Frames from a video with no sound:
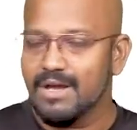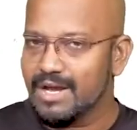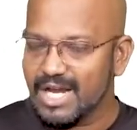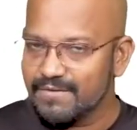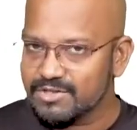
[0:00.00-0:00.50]

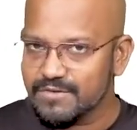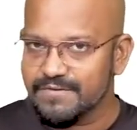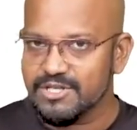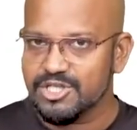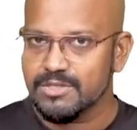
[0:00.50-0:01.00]
Adverse
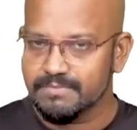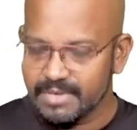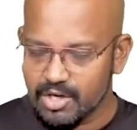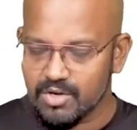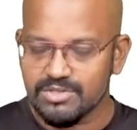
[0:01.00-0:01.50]
effects,
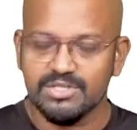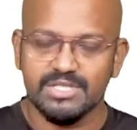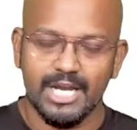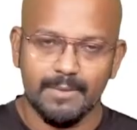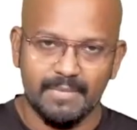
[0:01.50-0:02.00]
because
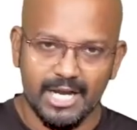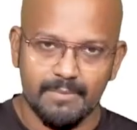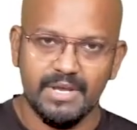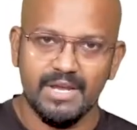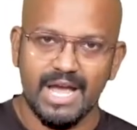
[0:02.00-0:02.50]
it might
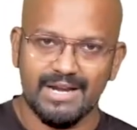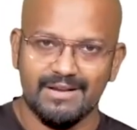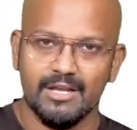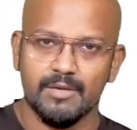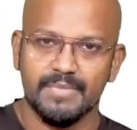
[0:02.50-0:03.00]
be
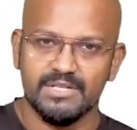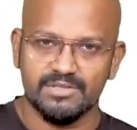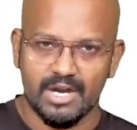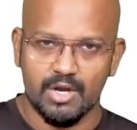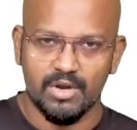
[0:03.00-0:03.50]
acting up at
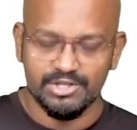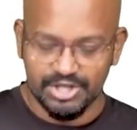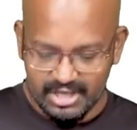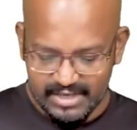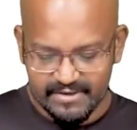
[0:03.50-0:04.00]

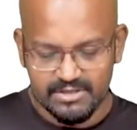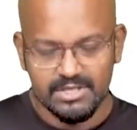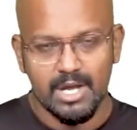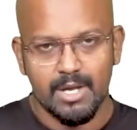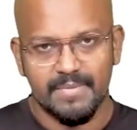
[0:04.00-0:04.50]
serotonergic levels,
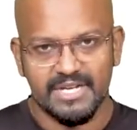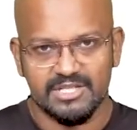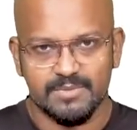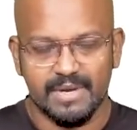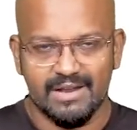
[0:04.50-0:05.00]

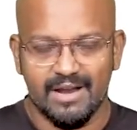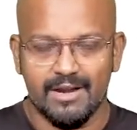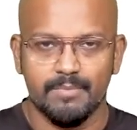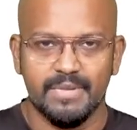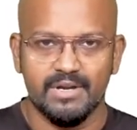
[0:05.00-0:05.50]
patients might
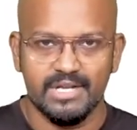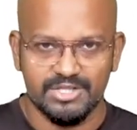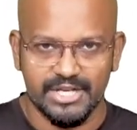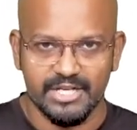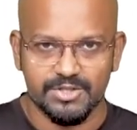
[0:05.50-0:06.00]
land up in
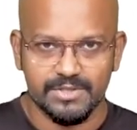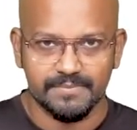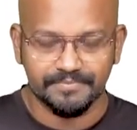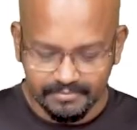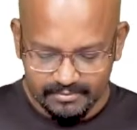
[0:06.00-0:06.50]
dizziness.
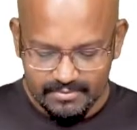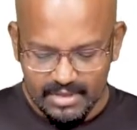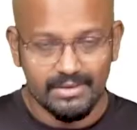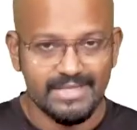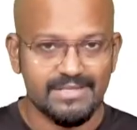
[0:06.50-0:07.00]

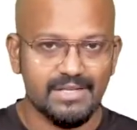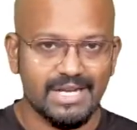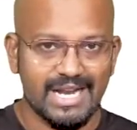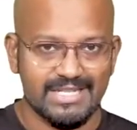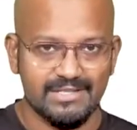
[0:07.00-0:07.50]
These are the
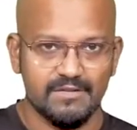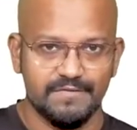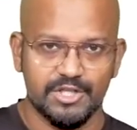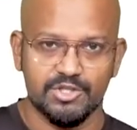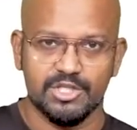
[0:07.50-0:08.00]
classical
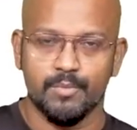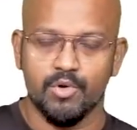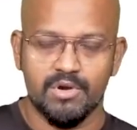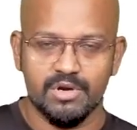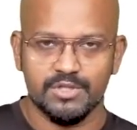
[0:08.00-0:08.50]
features
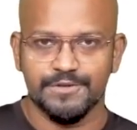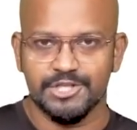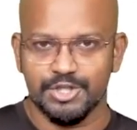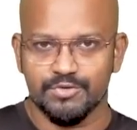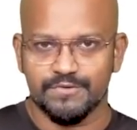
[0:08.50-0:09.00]
about drugs which
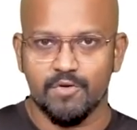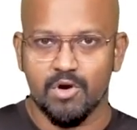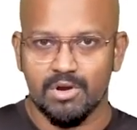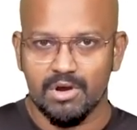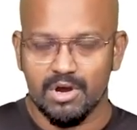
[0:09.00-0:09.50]
is used
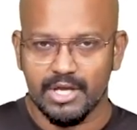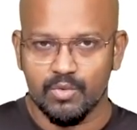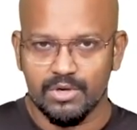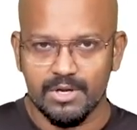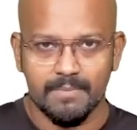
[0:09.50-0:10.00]
for
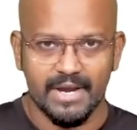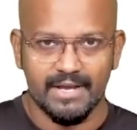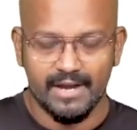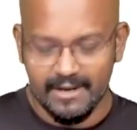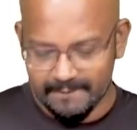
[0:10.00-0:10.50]
acute
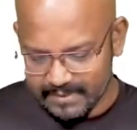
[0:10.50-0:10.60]
migraine.